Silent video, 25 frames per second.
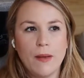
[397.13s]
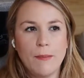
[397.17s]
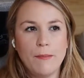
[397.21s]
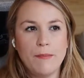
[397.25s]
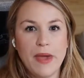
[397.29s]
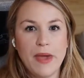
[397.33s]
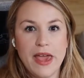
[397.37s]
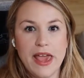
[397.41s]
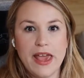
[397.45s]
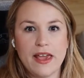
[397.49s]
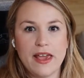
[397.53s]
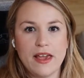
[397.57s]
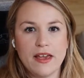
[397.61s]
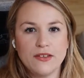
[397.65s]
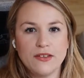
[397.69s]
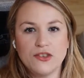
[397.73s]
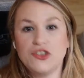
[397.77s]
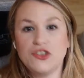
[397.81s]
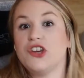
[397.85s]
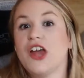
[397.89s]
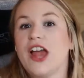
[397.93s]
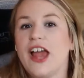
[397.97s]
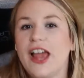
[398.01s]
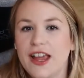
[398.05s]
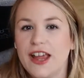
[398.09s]
big
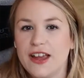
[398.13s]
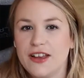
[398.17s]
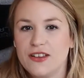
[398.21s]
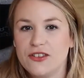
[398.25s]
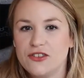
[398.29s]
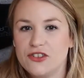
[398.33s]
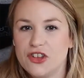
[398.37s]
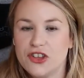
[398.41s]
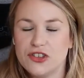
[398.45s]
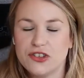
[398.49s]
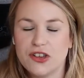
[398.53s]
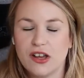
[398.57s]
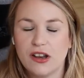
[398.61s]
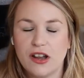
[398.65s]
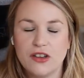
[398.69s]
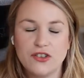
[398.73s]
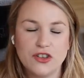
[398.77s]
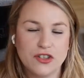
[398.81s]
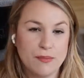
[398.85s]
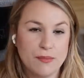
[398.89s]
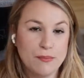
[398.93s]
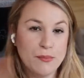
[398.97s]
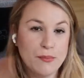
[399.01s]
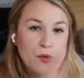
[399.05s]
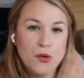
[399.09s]
change that's going to
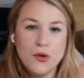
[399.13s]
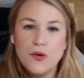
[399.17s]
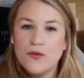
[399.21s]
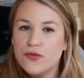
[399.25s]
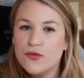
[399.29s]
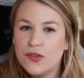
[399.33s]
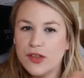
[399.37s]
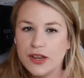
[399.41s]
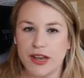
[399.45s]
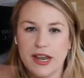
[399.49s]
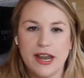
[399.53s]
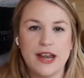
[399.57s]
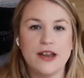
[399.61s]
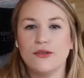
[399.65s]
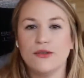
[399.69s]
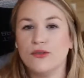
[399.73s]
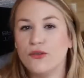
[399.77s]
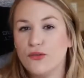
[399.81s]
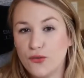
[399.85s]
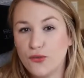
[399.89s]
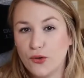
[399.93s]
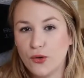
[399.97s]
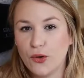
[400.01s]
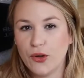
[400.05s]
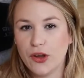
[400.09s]
just move the needle
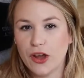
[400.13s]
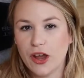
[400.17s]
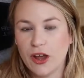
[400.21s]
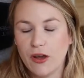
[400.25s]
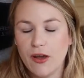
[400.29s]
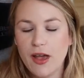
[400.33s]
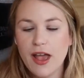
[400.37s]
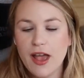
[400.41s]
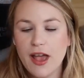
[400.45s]
for you